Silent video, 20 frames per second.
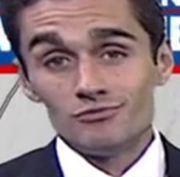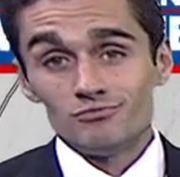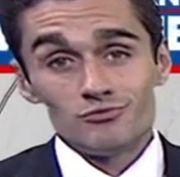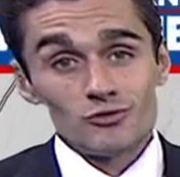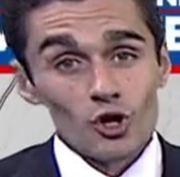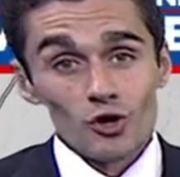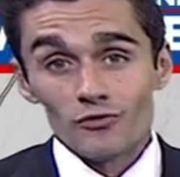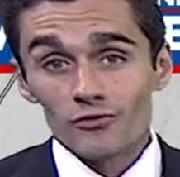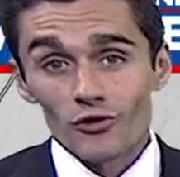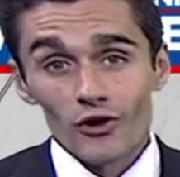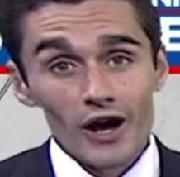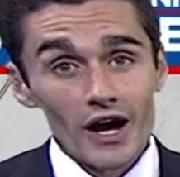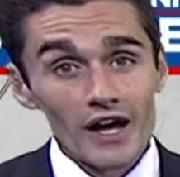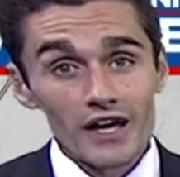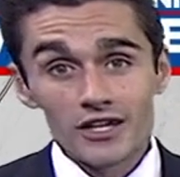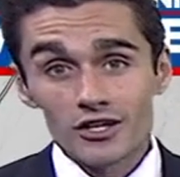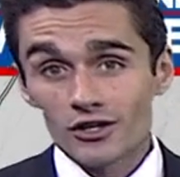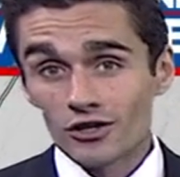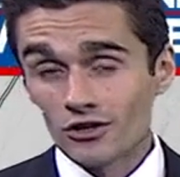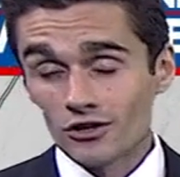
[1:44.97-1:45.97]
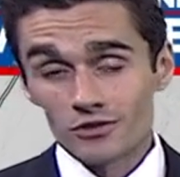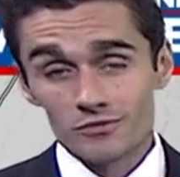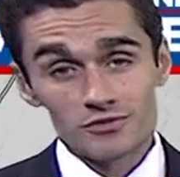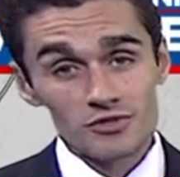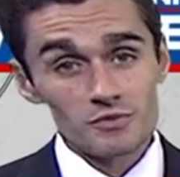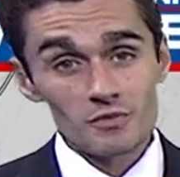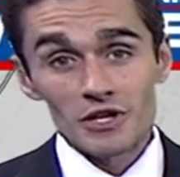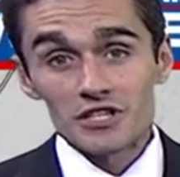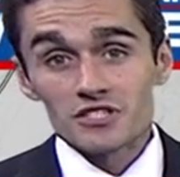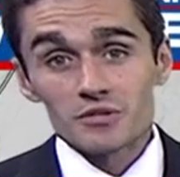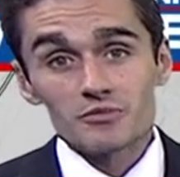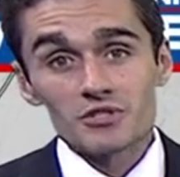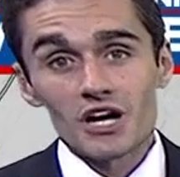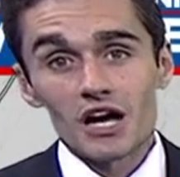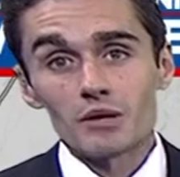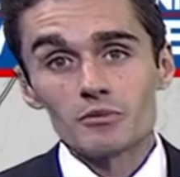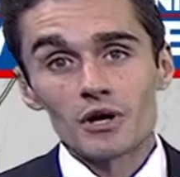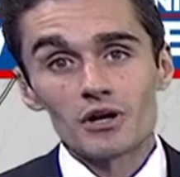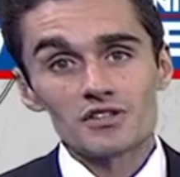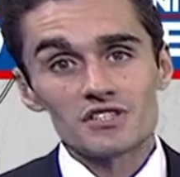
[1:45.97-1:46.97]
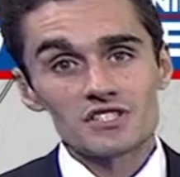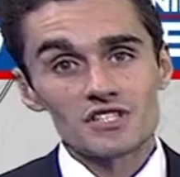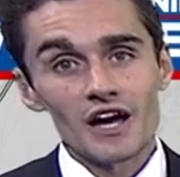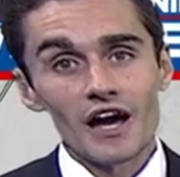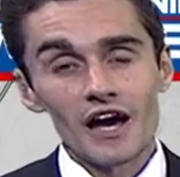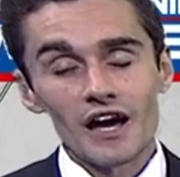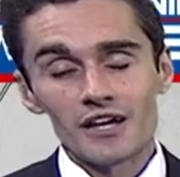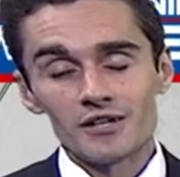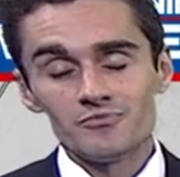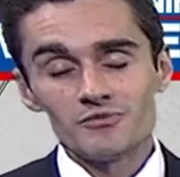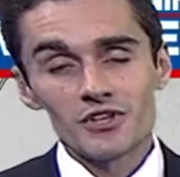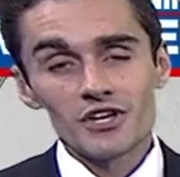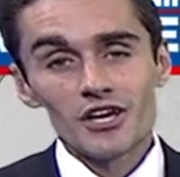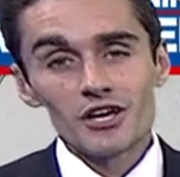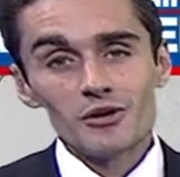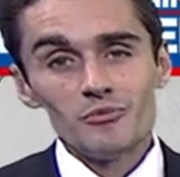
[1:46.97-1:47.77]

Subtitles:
go for a hike or spend some time outside,